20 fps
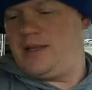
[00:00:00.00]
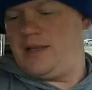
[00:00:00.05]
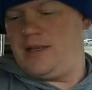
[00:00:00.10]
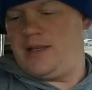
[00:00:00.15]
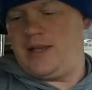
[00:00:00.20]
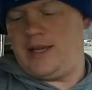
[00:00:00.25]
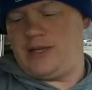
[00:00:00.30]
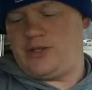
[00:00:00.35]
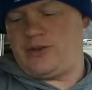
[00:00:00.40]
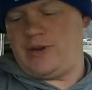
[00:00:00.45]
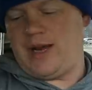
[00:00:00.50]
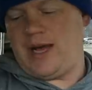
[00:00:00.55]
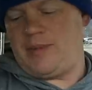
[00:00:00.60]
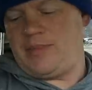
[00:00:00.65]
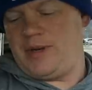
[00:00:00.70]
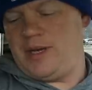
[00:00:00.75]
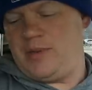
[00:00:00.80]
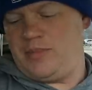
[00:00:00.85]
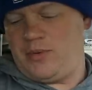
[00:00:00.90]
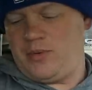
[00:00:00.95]
That's right,
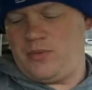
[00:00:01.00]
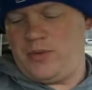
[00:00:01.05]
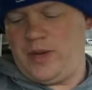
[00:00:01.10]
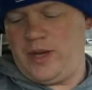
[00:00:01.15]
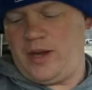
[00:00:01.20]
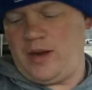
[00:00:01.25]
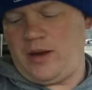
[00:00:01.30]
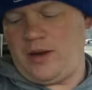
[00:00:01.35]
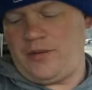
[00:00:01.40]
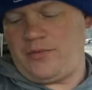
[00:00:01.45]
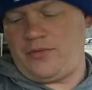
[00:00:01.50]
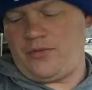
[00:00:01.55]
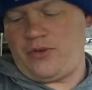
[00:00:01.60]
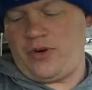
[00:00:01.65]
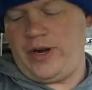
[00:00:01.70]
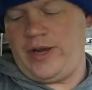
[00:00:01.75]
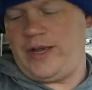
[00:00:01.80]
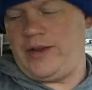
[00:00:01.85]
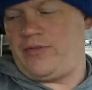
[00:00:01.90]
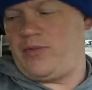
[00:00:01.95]
people. We are
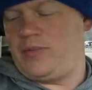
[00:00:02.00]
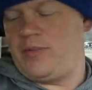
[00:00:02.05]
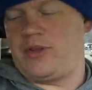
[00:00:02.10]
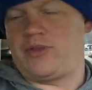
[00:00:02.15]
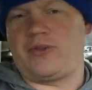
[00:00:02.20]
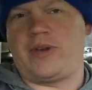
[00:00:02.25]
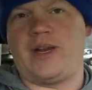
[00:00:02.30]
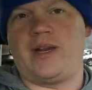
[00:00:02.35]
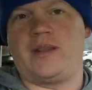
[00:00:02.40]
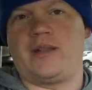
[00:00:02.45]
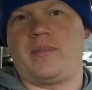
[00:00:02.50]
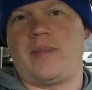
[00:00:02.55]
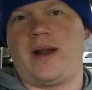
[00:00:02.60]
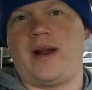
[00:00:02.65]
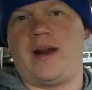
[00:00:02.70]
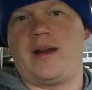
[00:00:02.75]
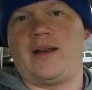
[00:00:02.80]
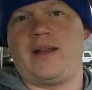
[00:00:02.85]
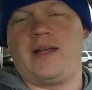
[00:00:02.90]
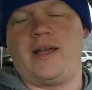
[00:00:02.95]
free from the threat of the
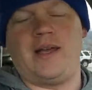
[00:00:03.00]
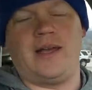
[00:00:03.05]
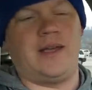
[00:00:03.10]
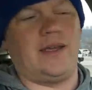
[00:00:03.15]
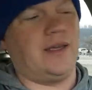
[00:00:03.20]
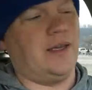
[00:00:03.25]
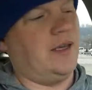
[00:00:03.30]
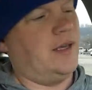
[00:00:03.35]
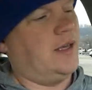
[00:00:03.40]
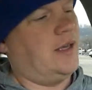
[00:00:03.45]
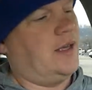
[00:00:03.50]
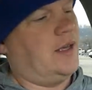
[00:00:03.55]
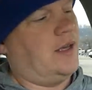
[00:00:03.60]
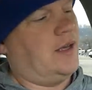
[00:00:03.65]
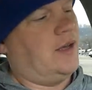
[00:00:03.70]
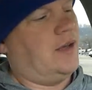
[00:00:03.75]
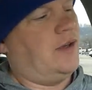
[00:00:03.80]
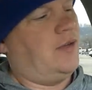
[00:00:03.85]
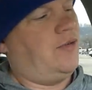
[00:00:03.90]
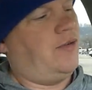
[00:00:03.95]
bar today.
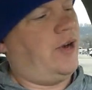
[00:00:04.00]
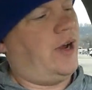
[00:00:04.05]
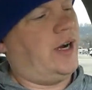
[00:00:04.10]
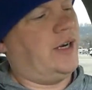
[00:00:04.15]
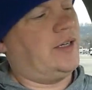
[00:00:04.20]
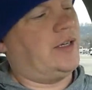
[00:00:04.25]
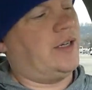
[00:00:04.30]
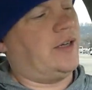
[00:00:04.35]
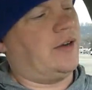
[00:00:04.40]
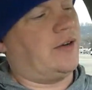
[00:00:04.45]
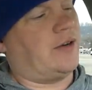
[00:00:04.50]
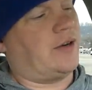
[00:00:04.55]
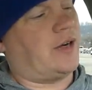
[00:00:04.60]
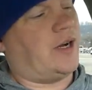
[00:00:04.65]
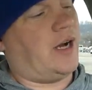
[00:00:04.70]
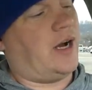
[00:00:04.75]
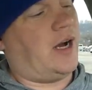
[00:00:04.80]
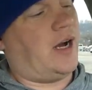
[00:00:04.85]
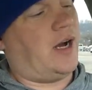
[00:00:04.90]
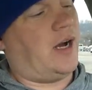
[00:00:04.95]
Drug dealer,
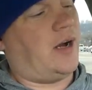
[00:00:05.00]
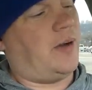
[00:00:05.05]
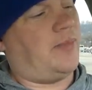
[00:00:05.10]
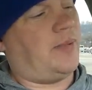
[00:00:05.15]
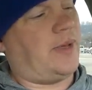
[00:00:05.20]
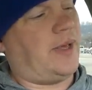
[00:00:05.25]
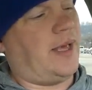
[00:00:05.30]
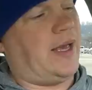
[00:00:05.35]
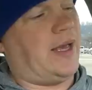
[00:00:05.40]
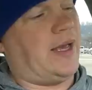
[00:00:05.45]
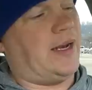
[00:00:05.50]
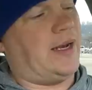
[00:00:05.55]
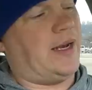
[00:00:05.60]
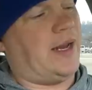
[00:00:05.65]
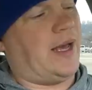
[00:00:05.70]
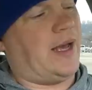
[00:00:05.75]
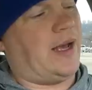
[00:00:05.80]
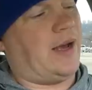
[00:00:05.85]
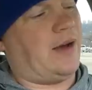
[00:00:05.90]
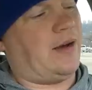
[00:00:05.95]
cop, and
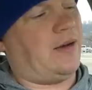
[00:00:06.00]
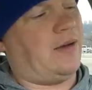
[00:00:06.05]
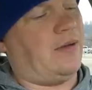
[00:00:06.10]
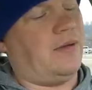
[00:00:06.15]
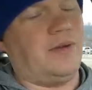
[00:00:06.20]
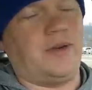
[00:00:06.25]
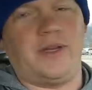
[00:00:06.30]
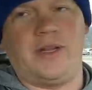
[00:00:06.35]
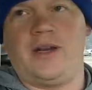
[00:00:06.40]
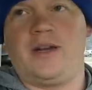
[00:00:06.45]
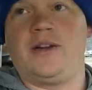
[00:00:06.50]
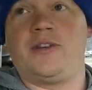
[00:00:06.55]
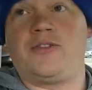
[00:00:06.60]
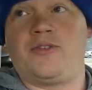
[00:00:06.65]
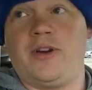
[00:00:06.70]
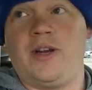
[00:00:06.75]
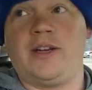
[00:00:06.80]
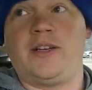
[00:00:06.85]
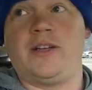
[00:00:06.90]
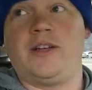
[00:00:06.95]
now
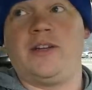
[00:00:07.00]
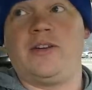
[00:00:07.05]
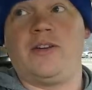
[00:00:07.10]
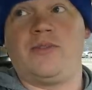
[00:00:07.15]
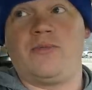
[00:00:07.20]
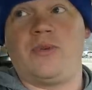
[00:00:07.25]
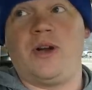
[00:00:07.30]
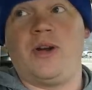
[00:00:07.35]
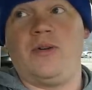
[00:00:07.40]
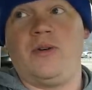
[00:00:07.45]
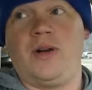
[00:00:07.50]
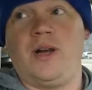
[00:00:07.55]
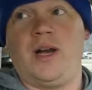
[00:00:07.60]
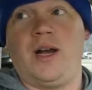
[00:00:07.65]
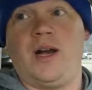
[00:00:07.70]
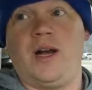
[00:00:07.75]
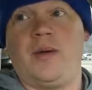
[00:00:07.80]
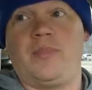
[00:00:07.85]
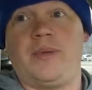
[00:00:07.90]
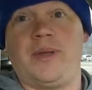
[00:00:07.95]
drug dealer, rogue
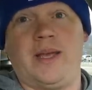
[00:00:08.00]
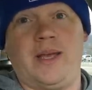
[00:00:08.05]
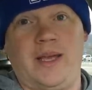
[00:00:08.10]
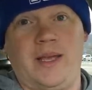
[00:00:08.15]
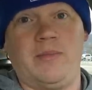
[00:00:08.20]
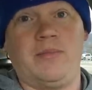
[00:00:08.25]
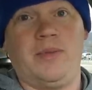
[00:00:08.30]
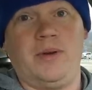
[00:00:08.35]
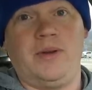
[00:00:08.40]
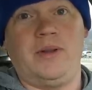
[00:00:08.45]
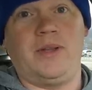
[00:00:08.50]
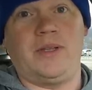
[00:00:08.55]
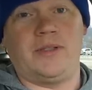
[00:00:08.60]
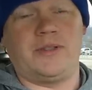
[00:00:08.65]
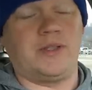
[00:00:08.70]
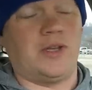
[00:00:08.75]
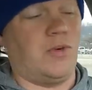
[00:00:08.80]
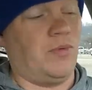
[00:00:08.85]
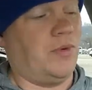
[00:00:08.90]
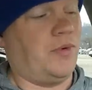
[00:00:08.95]
cop, and bully.
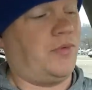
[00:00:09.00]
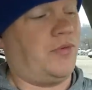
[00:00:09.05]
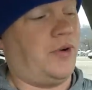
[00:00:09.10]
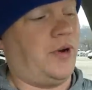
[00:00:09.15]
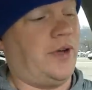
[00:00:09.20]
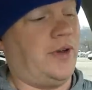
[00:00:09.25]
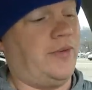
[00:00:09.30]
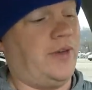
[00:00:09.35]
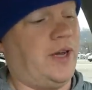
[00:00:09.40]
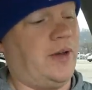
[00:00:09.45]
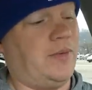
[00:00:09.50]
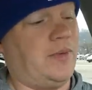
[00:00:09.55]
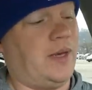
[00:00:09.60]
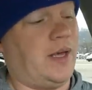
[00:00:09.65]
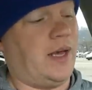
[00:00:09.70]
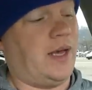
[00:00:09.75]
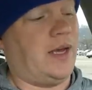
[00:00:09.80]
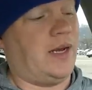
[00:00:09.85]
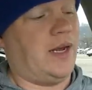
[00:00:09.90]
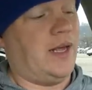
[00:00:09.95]
So we're free of him
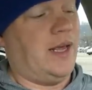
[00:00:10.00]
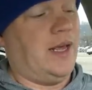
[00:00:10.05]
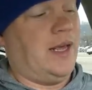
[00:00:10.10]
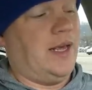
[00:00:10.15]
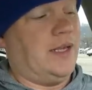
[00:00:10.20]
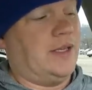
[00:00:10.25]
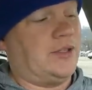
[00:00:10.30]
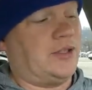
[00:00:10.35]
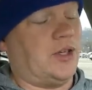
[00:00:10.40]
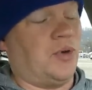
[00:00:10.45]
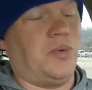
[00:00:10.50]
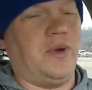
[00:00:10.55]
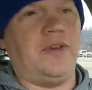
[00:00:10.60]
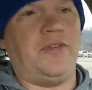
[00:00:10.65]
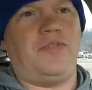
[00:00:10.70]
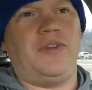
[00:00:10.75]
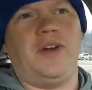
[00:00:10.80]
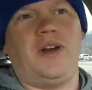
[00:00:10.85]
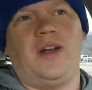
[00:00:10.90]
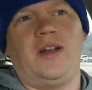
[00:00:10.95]
today. So we
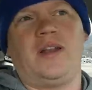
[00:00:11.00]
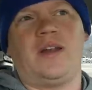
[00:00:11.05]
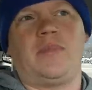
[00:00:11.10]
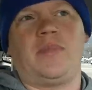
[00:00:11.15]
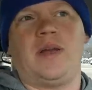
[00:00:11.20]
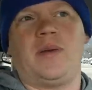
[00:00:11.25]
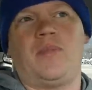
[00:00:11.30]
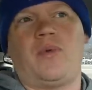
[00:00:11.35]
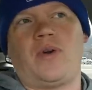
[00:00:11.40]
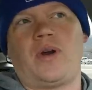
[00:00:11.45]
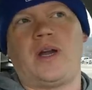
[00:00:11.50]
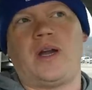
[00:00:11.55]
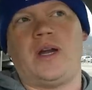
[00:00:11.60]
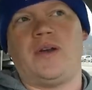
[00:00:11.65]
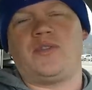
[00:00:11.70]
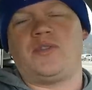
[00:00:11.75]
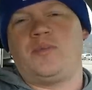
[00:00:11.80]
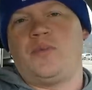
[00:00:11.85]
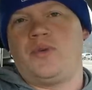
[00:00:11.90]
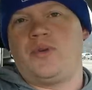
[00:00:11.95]
feel a little bit more
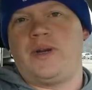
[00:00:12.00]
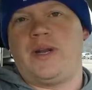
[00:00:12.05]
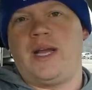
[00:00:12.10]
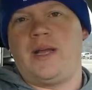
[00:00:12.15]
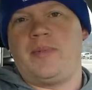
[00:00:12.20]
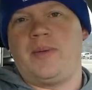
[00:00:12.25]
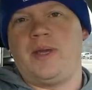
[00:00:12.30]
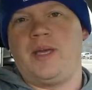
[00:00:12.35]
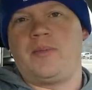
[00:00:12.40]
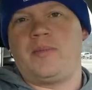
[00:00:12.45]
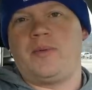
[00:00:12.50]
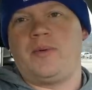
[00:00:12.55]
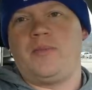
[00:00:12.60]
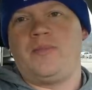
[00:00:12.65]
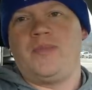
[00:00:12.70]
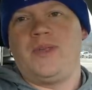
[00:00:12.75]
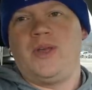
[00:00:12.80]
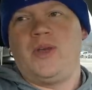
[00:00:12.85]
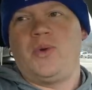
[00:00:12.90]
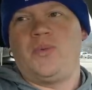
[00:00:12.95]
comfortable today, people.
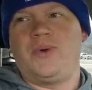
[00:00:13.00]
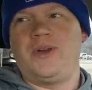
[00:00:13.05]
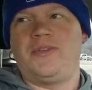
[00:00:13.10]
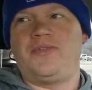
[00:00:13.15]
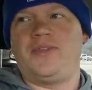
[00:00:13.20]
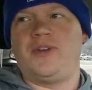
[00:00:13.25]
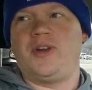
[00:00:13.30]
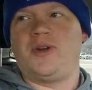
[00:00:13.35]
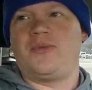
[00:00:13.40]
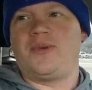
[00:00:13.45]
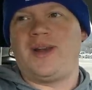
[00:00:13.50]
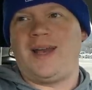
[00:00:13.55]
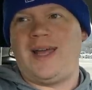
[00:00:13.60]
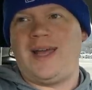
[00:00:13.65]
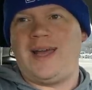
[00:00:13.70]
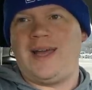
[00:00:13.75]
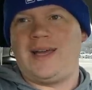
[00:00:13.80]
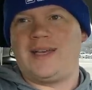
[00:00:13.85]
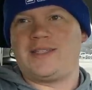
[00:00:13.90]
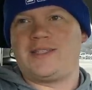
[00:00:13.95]
We feel
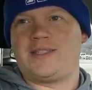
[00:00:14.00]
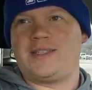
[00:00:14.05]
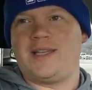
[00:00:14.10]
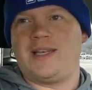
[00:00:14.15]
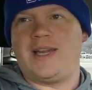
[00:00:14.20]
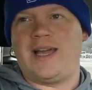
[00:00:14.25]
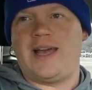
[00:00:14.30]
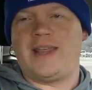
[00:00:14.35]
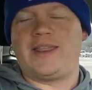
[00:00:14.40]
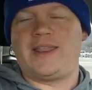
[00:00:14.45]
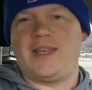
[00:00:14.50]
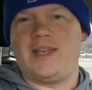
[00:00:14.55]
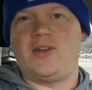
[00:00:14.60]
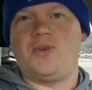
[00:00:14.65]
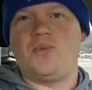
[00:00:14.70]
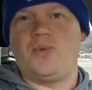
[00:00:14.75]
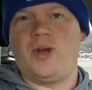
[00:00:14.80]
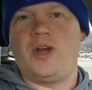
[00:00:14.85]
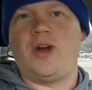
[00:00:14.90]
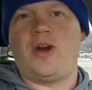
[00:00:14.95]
relaxed, and I
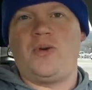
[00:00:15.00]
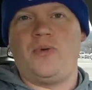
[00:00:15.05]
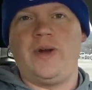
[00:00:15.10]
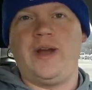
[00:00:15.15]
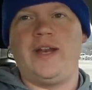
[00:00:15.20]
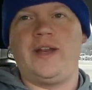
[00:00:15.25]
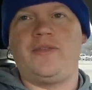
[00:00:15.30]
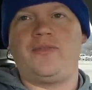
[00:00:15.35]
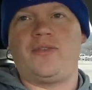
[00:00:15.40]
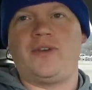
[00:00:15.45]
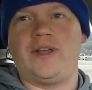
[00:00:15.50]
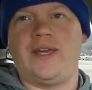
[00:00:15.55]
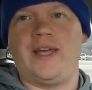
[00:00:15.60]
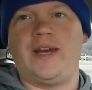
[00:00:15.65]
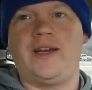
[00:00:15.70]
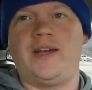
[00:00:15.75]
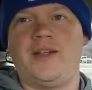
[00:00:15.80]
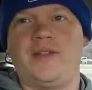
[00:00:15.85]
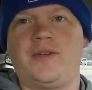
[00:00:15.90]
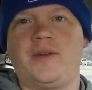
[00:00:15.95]
think we are ready for
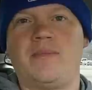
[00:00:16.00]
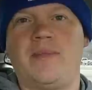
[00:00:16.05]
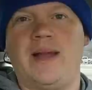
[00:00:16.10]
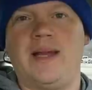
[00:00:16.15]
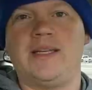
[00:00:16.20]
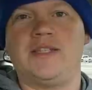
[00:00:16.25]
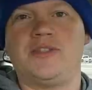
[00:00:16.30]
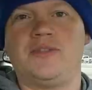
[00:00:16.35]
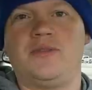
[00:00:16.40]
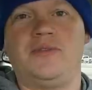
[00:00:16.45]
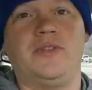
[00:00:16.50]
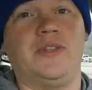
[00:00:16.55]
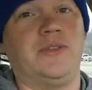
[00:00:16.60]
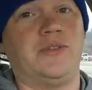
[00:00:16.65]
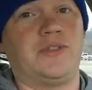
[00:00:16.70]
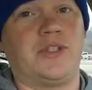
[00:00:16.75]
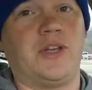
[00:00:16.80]
yet another amazing review.